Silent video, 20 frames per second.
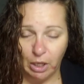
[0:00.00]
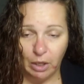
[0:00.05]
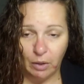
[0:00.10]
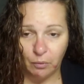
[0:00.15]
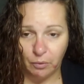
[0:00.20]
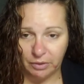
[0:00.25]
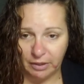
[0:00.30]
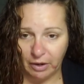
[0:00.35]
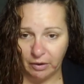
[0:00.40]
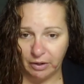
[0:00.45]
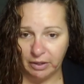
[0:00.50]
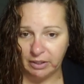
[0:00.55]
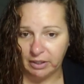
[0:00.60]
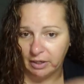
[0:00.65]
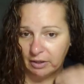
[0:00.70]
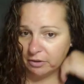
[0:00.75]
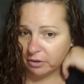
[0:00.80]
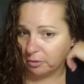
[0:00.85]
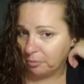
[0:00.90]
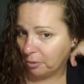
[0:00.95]
without any
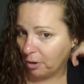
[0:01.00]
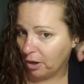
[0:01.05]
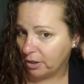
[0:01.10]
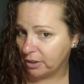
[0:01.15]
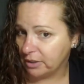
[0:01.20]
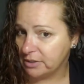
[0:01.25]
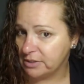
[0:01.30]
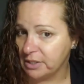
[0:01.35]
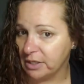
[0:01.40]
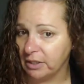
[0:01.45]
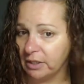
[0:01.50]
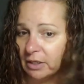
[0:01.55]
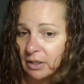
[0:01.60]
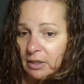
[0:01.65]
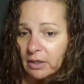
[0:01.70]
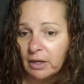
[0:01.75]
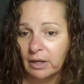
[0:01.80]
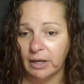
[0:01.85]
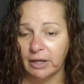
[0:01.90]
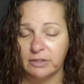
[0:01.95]
other products in it
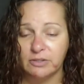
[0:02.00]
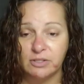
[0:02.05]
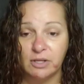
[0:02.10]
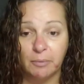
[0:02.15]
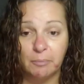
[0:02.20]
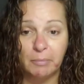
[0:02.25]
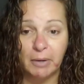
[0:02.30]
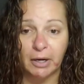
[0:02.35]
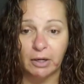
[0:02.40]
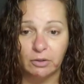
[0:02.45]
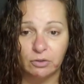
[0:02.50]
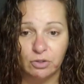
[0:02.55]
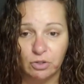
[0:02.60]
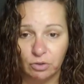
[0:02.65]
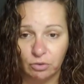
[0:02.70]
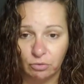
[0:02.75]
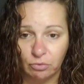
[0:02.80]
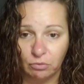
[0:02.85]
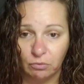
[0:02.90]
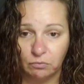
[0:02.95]
as compared
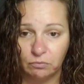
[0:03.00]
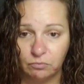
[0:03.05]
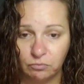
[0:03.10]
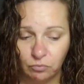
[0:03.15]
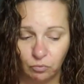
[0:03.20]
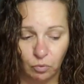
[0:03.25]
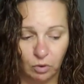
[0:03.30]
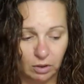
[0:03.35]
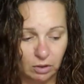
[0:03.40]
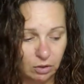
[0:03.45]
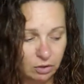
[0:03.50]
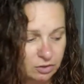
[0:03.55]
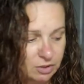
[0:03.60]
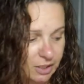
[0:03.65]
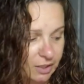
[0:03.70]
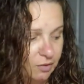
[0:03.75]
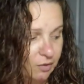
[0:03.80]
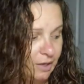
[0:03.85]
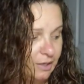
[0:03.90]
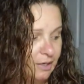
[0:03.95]
to what it looks
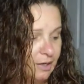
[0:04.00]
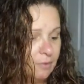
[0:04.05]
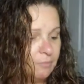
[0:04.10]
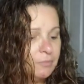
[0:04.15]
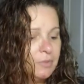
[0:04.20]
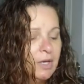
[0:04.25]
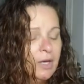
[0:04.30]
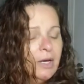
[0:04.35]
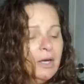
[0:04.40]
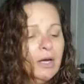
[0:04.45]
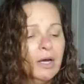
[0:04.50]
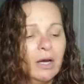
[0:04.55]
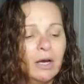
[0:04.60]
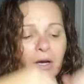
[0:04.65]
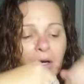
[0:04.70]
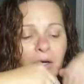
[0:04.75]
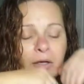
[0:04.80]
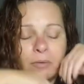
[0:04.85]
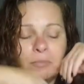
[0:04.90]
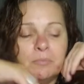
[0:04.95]
like right now.
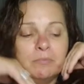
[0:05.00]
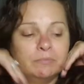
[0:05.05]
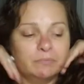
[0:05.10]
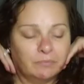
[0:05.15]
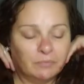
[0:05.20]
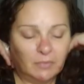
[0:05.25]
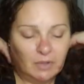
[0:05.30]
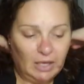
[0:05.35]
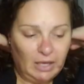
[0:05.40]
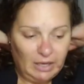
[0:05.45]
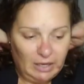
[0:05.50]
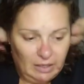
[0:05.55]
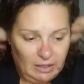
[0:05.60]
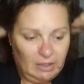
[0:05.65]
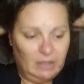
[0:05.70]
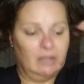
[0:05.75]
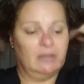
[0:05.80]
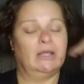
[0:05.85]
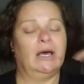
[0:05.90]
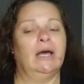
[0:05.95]

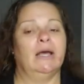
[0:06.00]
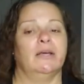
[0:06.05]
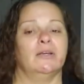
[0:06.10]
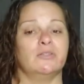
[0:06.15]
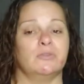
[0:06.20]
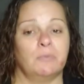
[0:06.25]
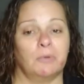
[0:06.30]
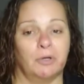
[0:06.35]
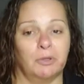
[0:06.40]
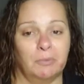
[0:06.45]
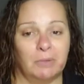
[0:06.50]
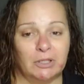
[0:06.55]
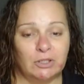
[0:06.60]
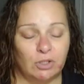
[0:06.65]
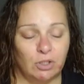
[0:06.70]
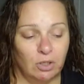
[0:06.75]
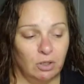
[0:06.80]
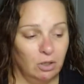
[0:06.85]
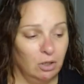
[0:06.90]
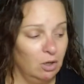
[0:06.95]
And that is pretty
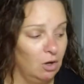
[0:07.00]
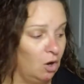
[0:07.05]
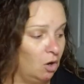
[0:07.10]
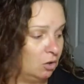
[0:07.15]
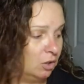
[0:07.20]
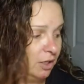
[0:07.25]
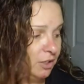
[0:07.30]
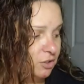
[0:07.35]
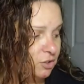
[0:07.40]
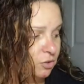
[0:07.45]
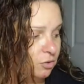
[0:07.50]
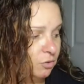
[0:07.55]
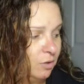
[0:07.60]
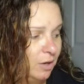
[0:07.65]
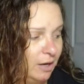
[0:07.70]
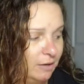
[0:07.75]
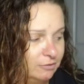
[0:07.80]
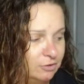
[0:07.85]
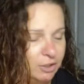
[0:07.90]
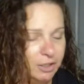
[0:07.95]
much all I do.
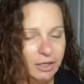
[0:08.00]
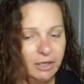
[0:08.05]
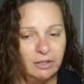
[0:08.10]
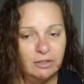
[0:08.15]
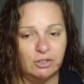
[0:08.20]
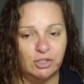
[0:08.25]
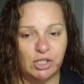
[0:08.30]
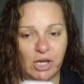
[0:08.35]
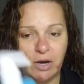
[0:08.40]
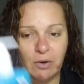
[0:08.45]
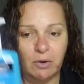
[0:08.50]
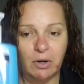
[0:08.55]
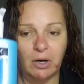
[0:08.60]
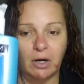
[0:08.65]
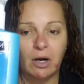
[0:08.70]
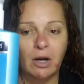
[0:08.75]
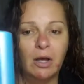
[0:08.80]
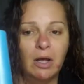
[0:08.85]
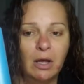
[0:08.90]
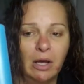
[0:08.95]
After I get out of the
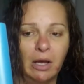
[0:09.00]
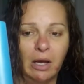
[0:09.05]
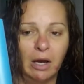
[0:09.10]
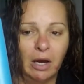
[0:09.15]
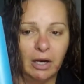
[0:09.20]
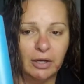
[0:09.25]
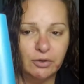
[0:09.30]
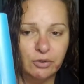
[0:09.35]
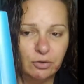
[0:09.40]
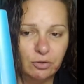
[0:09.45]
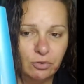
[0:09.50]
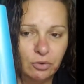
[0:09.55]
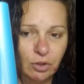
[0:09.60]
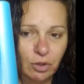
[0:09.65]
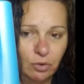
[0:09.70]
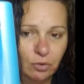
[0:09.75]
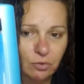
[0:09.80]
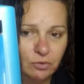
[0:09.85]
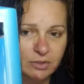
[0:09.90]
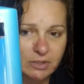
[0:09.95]
shower, I do
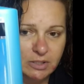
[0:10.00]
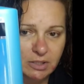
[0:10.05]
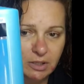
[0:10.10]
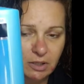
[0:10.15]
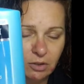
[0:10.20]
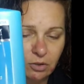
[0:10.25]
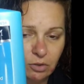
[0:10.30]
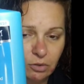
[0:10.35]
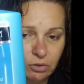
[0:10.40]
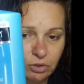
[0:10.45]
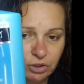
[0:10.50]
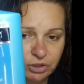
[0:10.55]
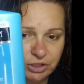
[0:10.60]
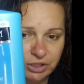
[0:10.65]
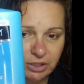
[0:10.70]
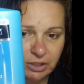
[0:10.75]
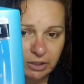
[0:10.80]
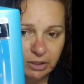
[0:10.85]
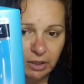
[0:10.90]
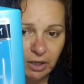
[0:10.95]
use the
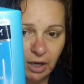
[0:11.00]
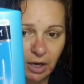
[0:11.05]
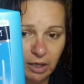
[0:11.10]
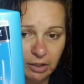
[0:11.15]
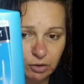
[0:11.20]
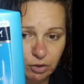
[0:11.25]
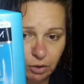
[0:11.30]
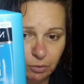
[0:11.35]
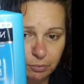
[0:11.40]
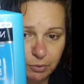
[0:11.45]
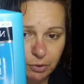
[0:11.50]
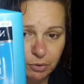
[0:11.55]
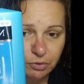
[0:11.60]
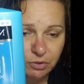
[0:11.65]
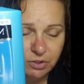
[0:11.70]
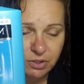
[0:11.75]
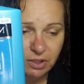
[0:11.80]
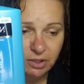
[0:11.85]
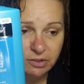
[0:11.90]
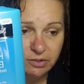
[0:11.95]
Neutrogena Hydro
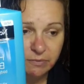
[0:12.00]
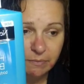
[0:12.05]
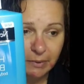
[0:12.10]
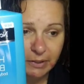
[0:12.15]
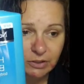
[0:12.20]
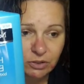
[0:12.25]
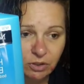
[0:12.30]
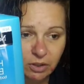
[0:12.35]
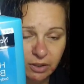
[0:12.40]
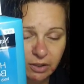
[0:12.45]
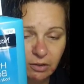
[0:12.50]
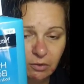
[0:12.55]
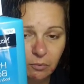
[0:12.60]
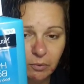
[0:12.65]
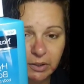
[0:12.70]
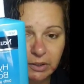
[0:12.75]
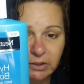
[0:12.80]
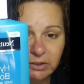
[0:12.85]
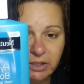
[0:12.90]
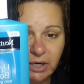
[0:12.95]
Boost, especially in the
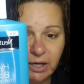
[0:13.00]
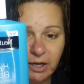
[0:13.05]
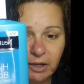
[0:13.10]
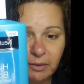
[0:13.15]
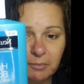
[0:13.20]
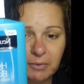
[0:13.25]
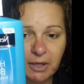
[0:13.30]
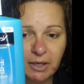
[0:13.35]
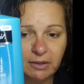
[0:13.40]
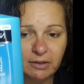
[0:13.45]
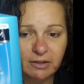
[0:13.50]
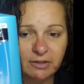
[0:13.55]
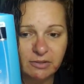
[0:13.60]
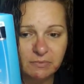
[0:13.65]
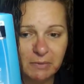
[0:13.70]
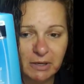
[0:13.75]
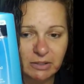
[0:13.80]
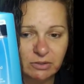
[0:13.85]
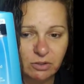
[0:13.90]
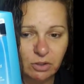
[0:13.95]
wintertime, and this
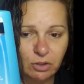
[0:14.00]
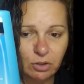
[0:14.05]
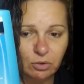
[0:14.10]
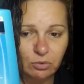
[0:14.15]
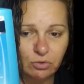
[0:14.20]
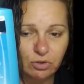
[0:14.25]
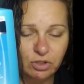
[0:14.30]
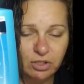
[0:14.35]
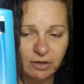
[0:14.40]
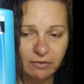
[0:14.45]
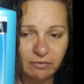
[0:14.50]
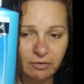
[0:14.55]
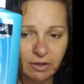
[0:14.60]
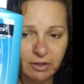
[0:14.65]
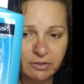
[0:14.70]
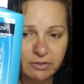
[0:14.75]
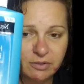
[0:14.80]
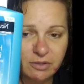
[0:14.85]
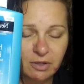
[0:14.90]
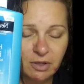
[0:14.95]
makes a huge
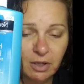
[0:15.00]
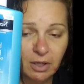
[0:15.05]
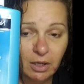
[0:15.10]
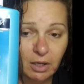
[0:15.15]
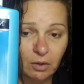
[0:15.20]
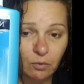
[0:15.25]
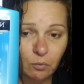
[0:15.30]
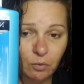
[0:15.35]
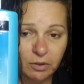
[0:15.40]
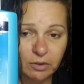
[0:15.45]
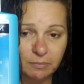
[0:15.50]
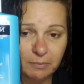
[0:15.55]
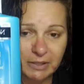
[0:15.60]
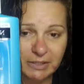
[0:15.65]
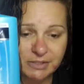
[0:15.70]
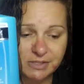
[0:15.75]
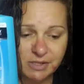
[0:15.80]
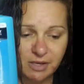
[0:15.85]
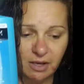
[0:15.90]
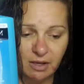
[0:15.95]
difference with my
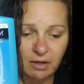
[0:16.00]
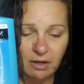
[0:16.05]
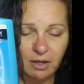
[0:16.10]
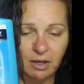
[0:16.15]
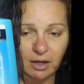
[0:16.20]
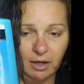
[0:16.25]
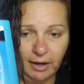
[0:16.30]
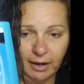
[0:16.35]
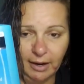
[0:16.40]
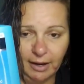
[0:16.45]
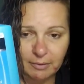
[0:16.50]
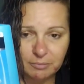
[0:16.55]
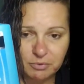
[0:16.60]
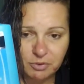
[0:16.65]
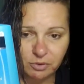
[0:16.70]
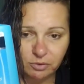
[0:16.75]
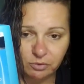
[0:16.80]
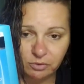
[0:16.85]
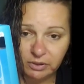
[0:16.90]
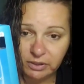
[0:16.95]
skin, and I
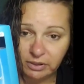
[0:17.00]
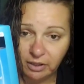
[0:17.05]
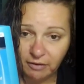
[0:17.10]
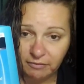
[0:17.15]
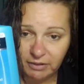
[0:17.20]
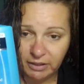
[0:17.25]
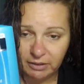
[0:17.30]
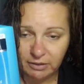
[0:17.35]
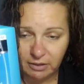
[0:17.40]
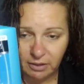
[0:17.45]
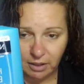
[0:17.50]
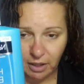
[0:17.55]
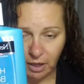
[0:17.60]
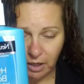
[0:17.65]
absolutely love it.